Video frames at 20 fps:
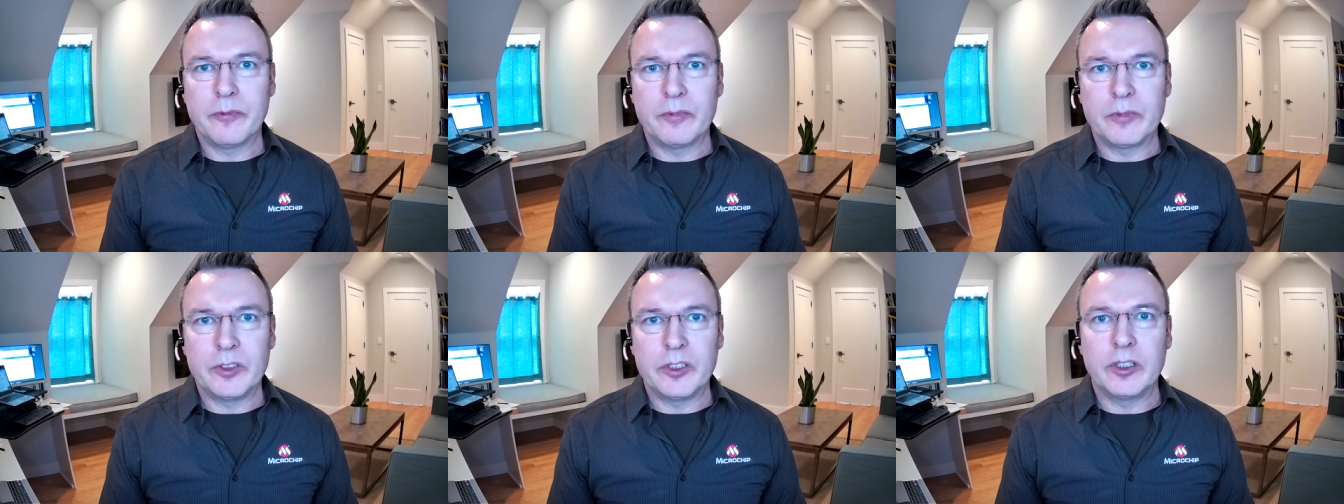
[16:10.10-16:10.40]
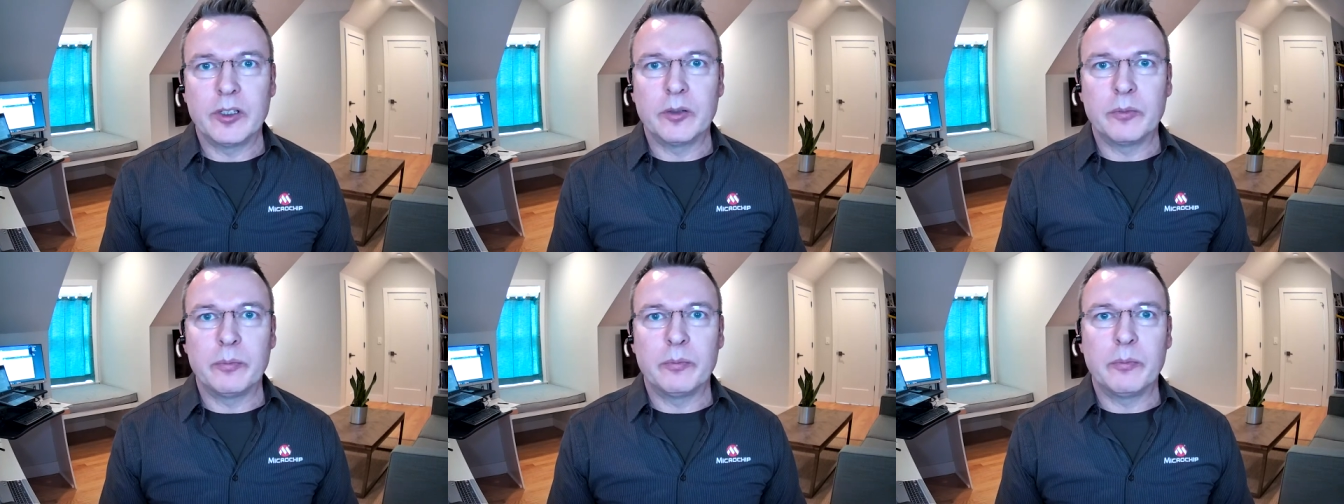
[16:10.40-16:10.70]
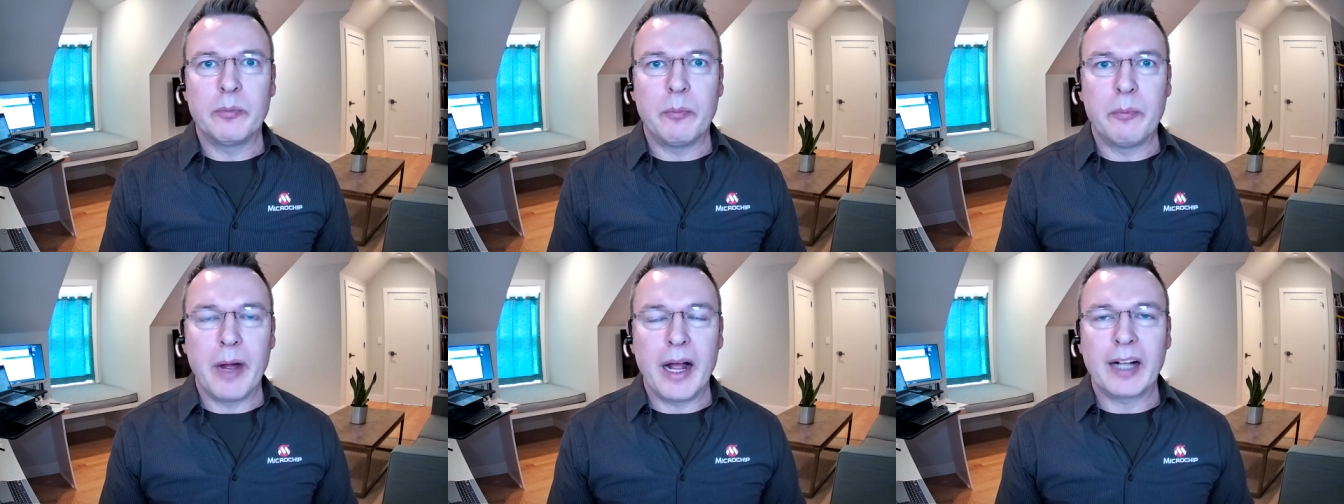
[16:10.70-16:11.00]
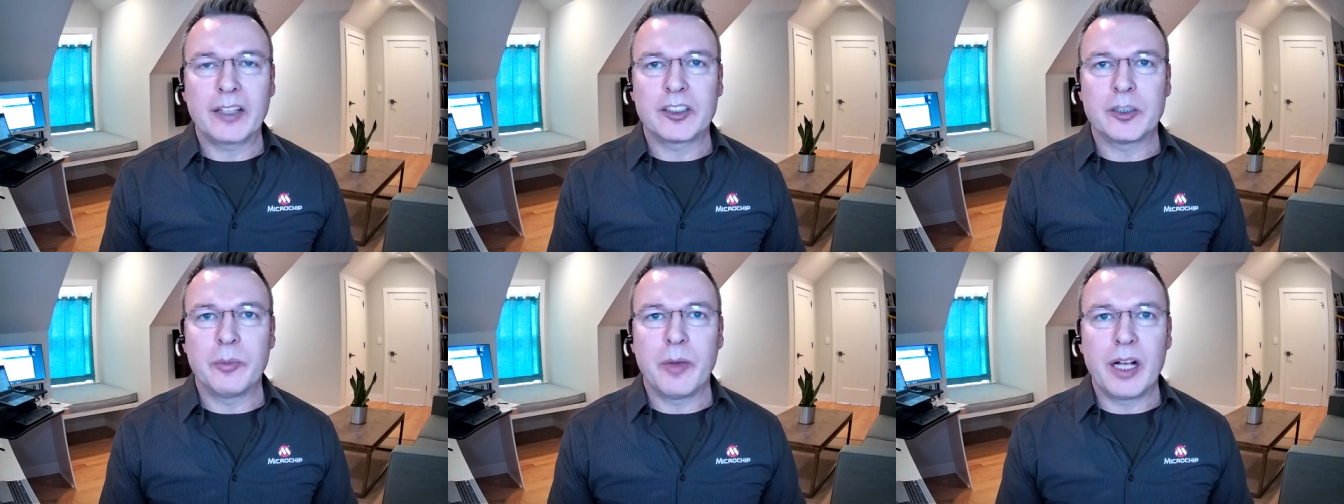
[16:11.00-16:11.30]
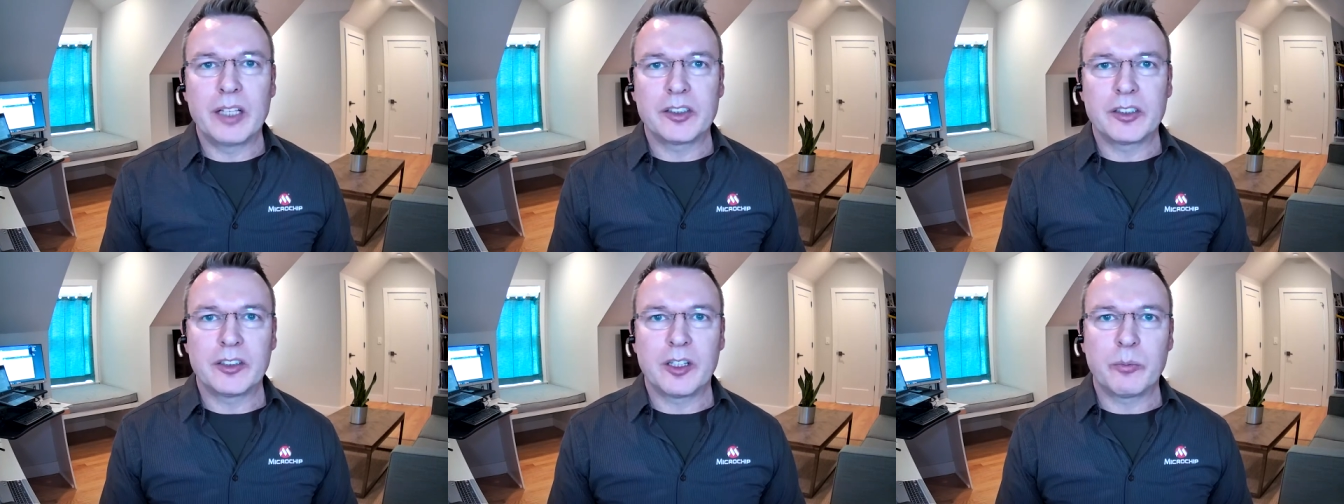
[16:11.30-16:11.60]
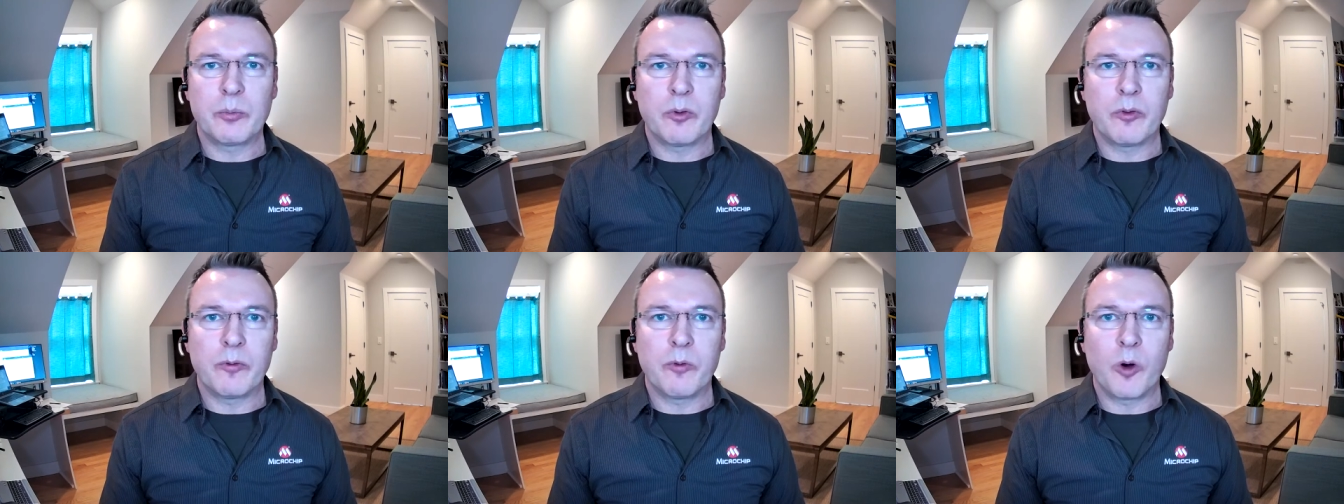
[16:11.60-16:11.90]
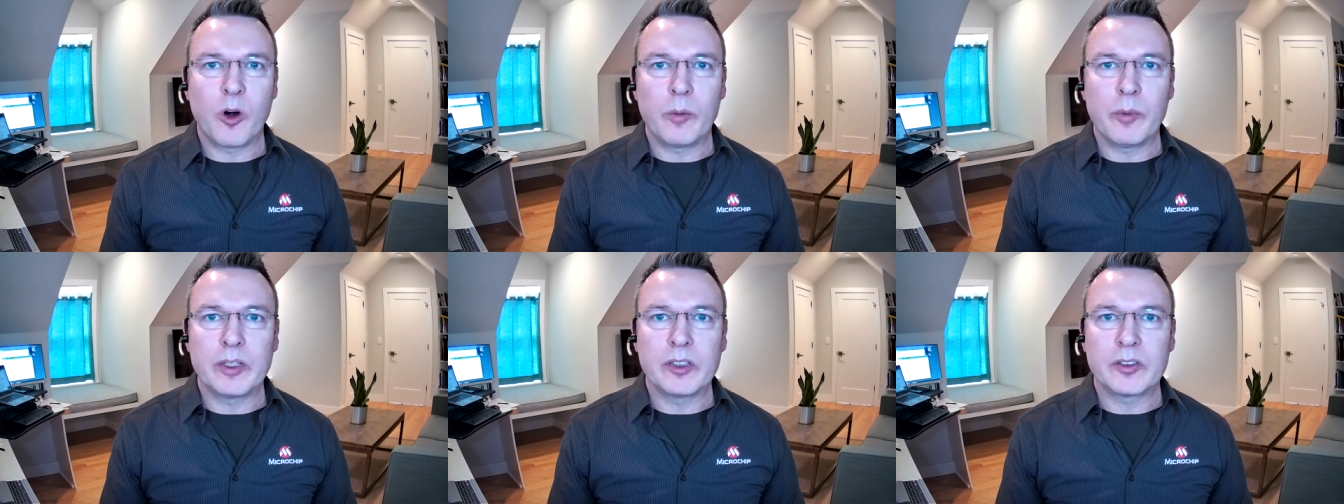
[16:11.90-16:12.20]
you know, maximizing their
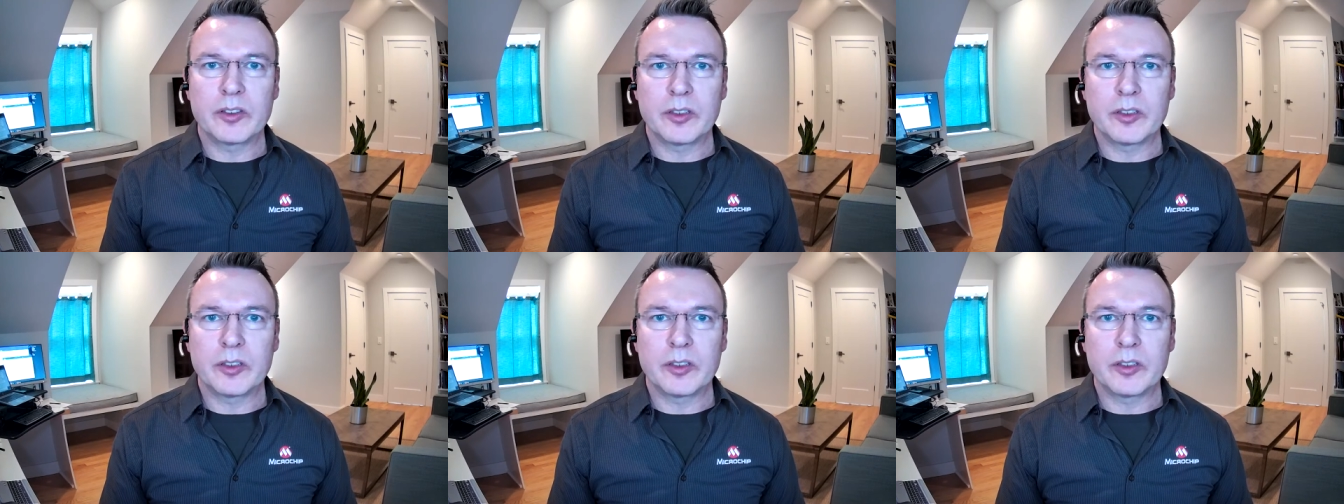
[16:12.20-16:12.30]
performance.